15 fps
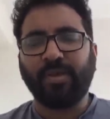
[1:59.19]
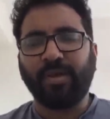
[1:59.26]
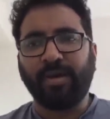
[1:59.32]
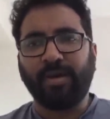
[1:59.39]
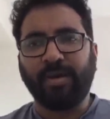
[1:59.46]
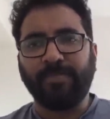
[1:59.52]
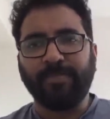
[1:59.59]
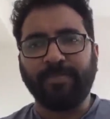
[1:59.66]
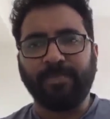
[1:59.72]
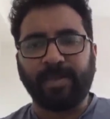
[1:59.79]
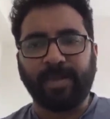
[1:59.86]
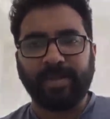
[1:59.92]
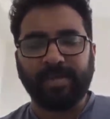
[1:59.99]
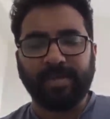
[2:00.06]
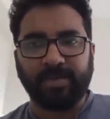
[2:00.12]
um,
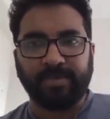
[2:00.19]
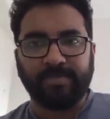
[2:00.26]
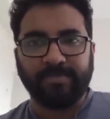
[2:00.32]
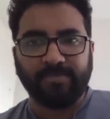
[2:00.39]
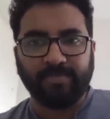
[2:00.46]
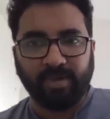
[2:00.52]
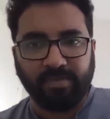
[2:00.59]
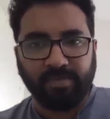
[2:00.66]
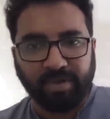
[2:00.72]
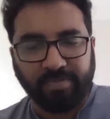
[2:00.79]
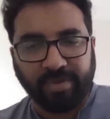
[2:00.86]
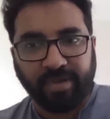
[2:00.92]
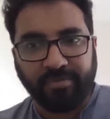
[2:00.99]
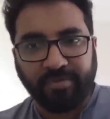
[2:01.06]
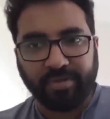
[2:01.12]
right, uh, uh,
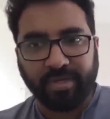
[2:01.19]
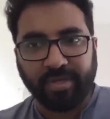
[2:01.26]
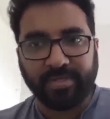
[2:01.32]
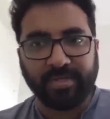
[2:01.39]
prepare for these